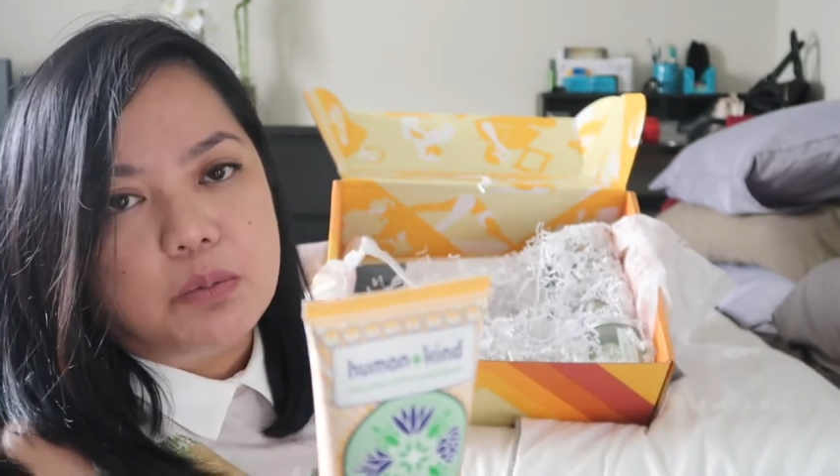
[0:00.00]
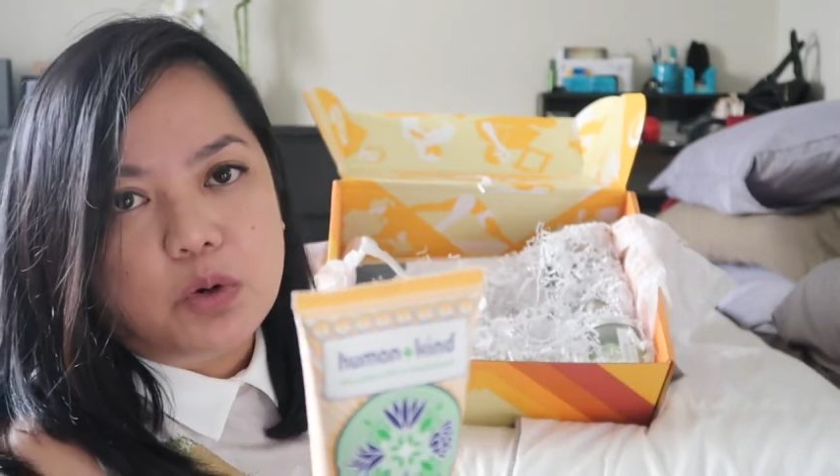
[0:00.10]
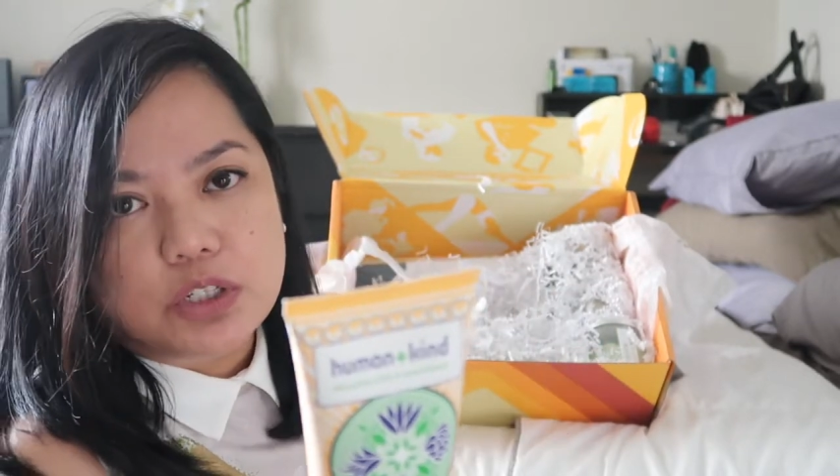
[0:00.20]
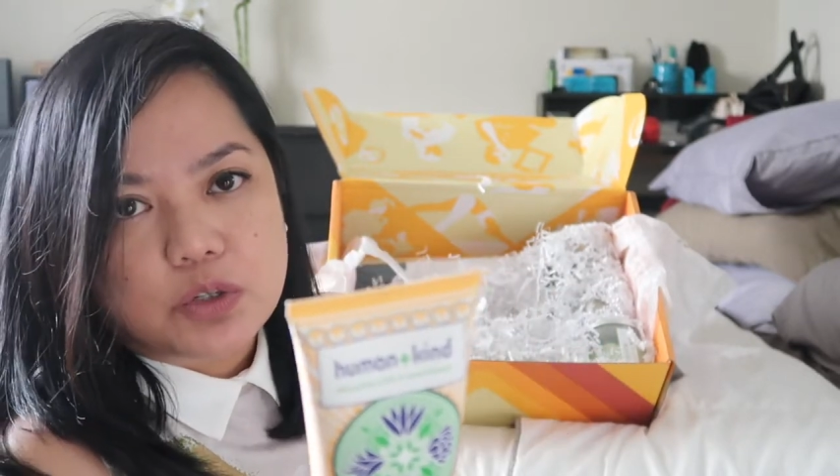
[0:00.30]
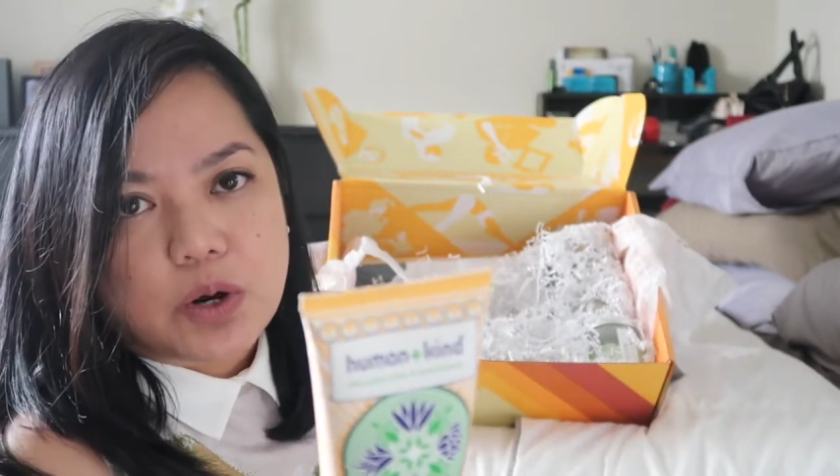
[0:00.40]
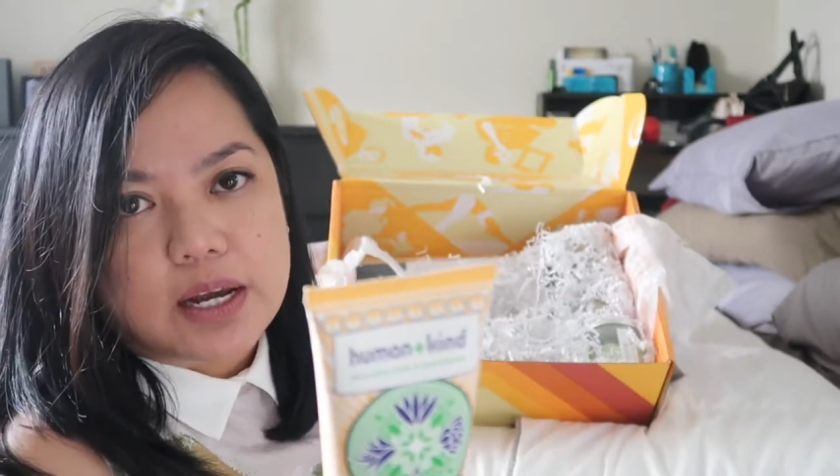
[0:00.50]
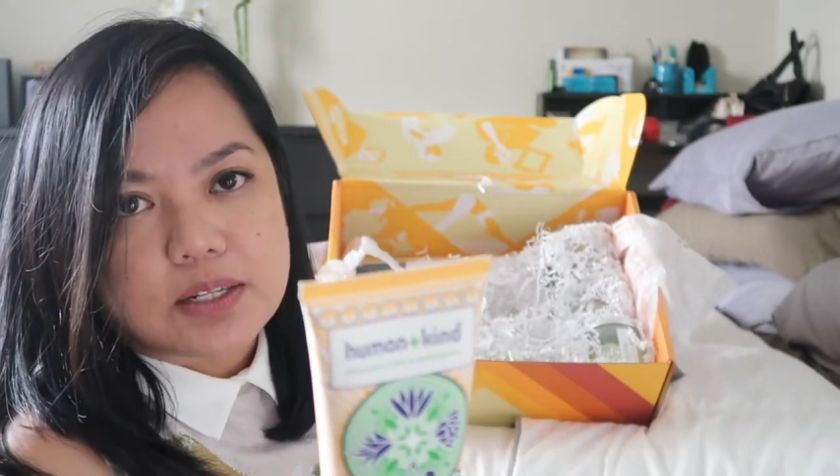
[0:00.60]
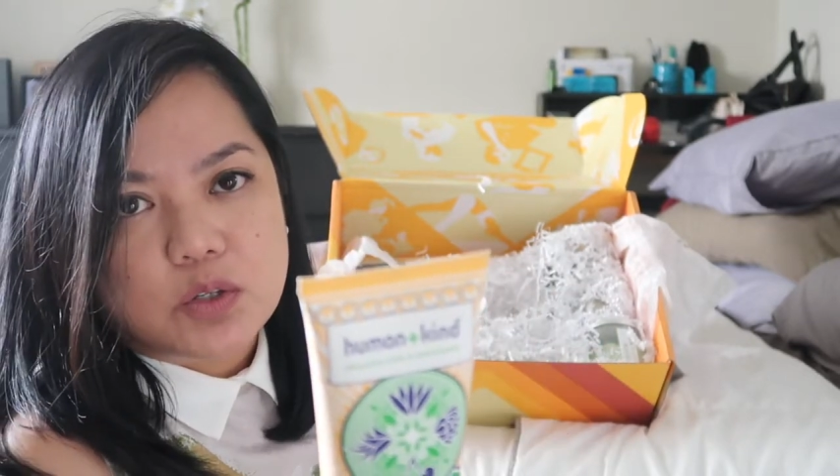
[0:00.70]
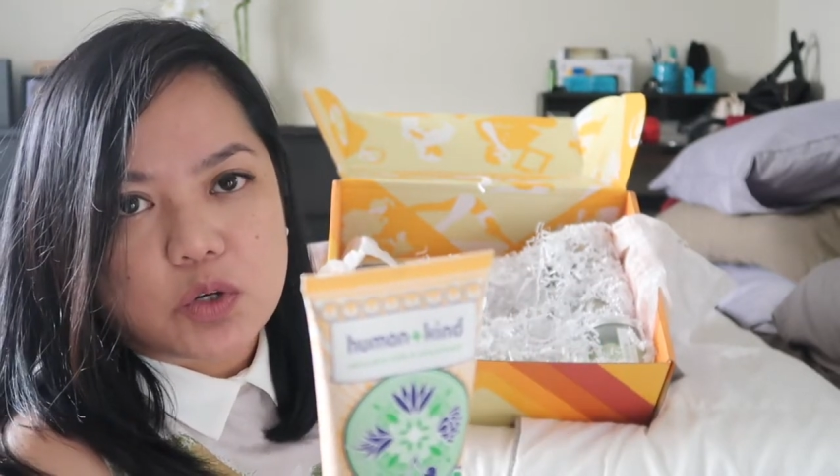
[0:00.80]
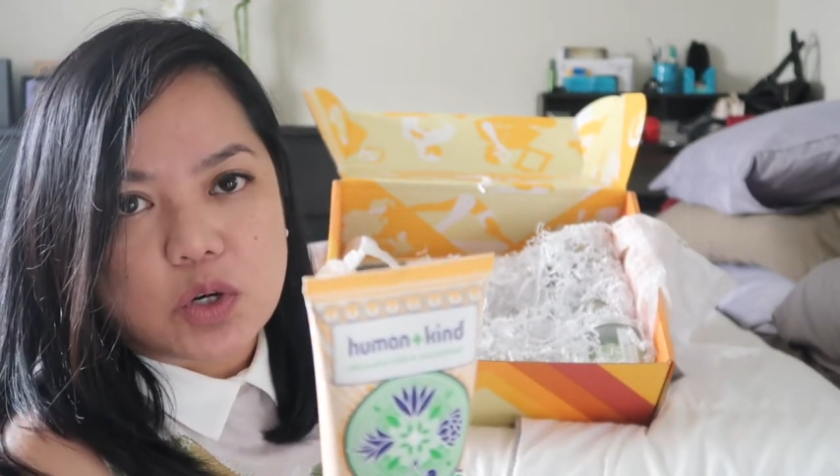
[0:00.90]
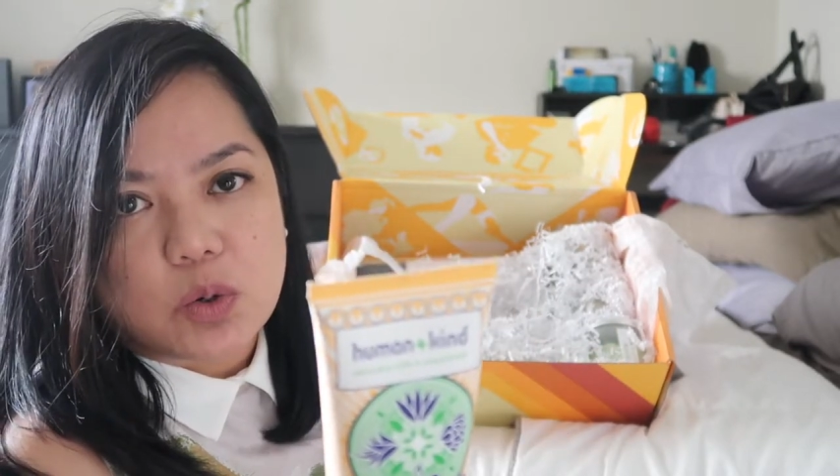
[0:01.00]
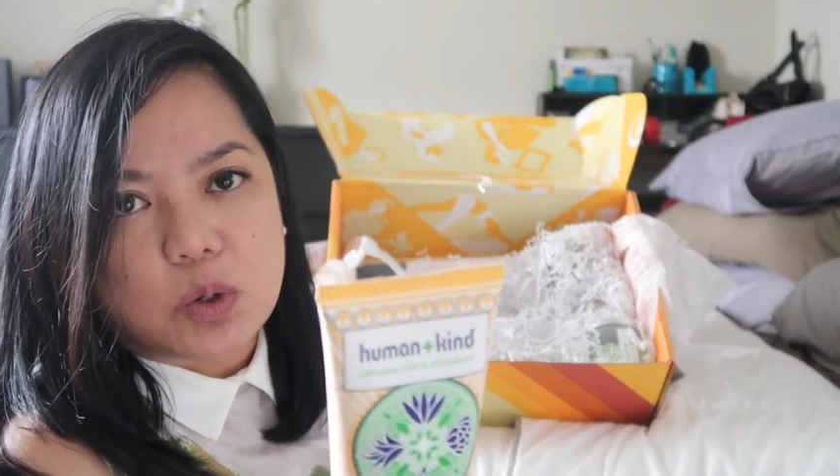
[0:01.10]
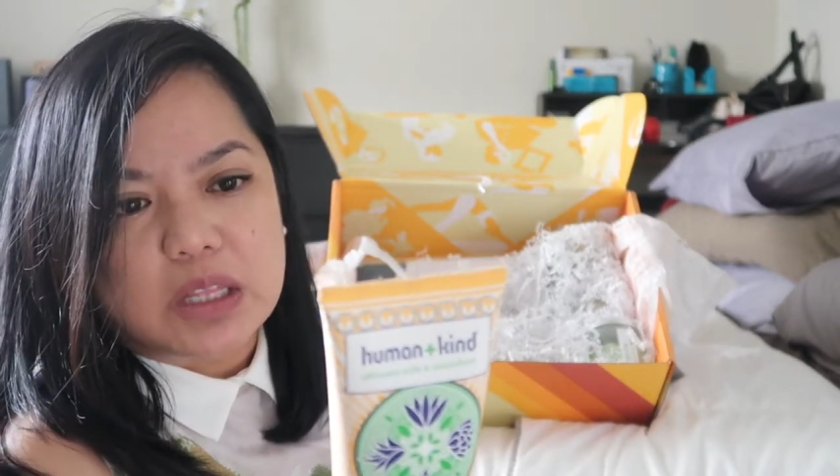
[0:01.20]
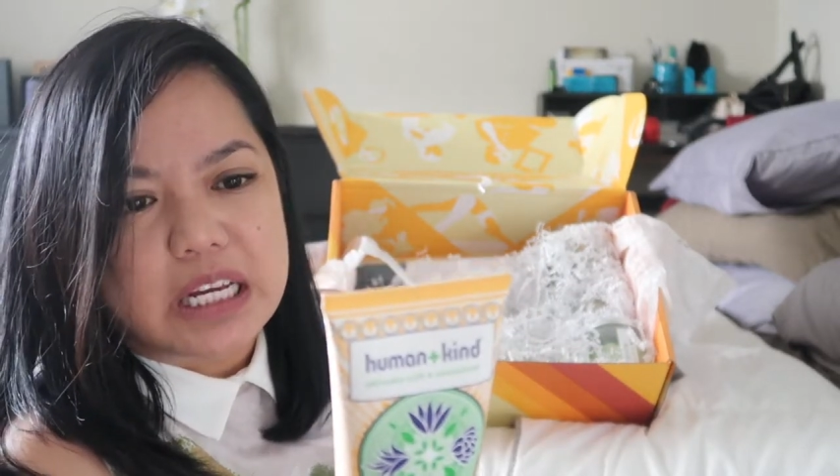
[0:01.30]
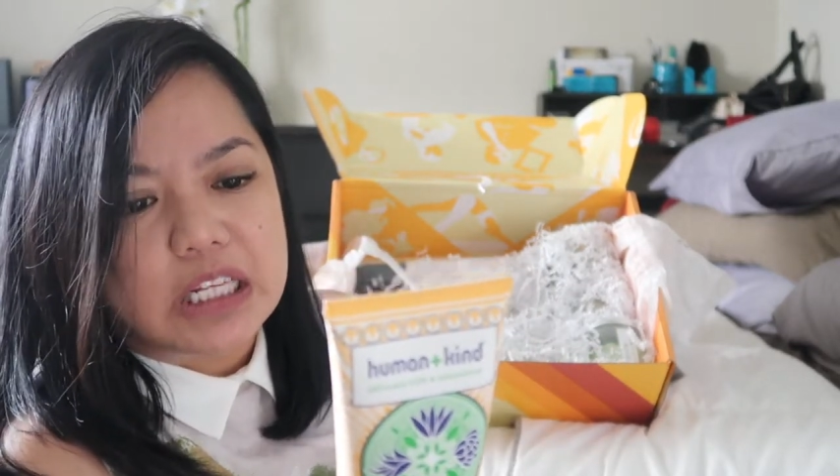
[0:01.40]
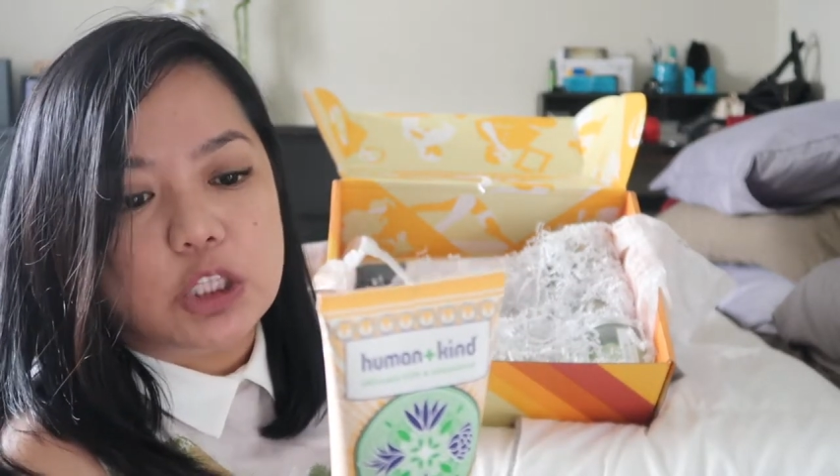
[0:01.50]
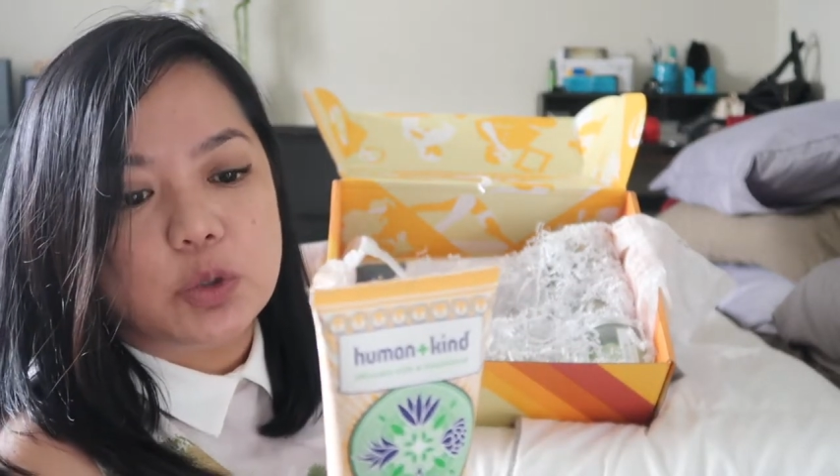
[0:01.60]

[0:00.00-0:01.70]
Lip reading: moisturizer or like a